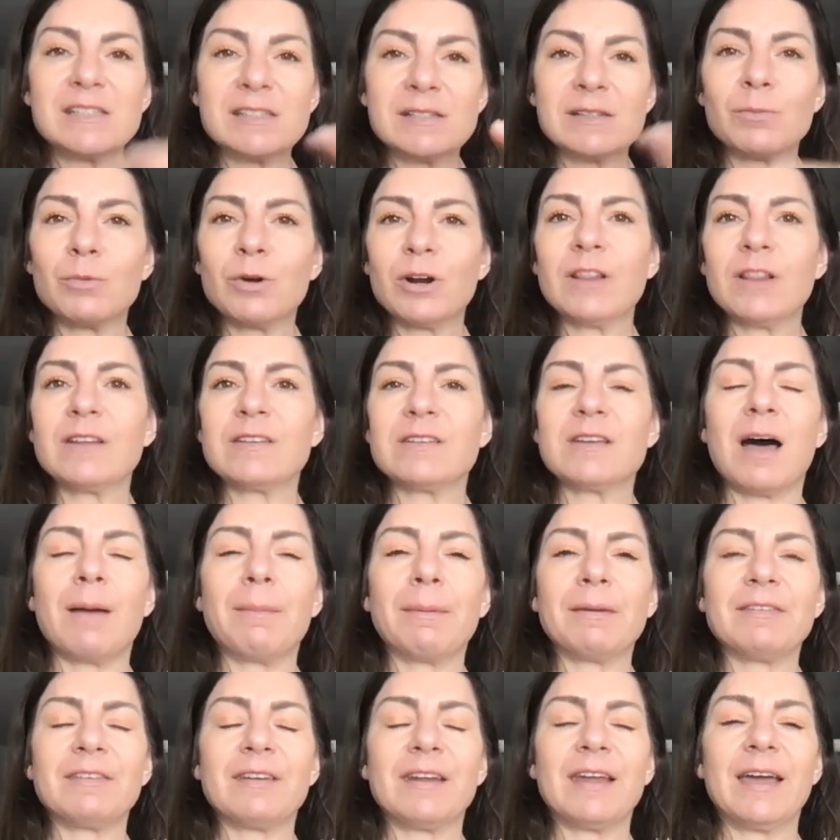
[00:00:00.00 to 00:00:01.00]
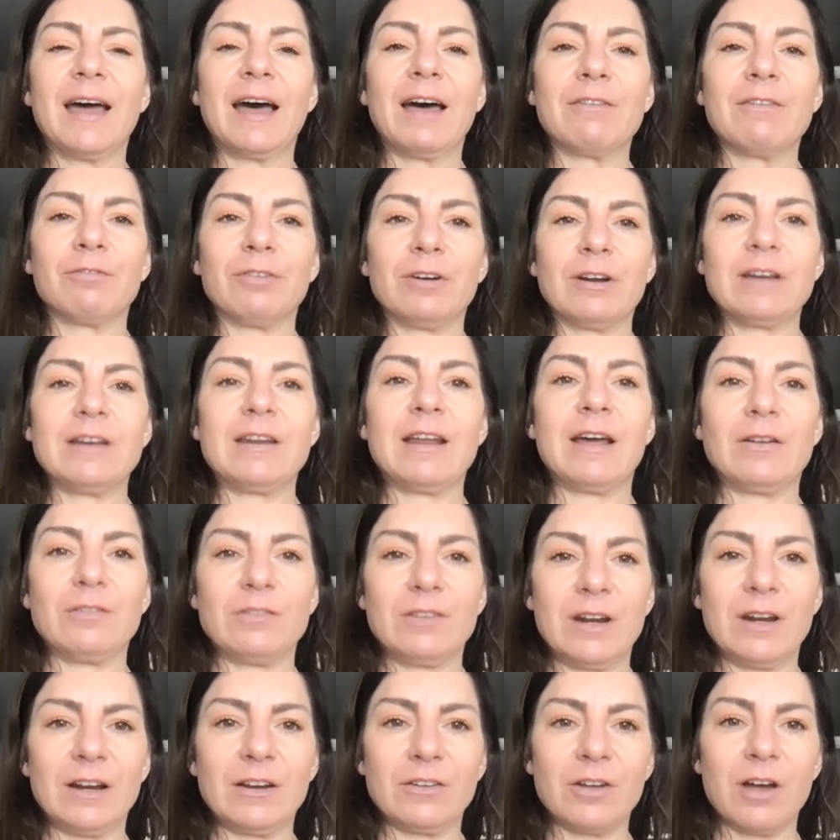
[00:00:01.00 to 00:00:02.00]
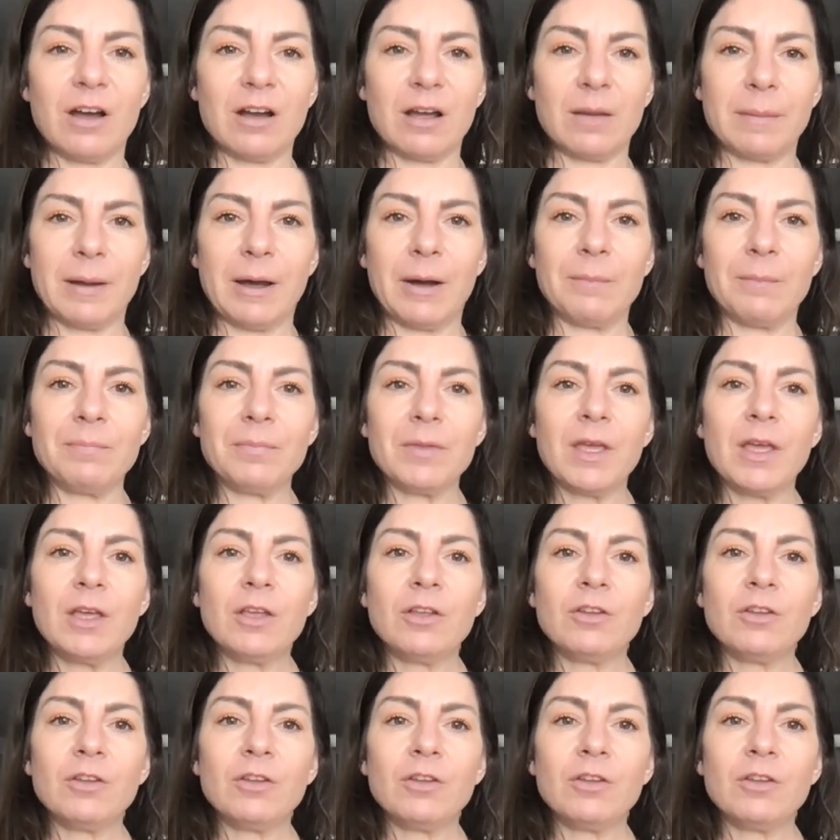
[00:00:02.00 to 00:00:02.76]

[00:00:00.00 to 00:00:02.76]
one of the topics that I have written down today to talk about.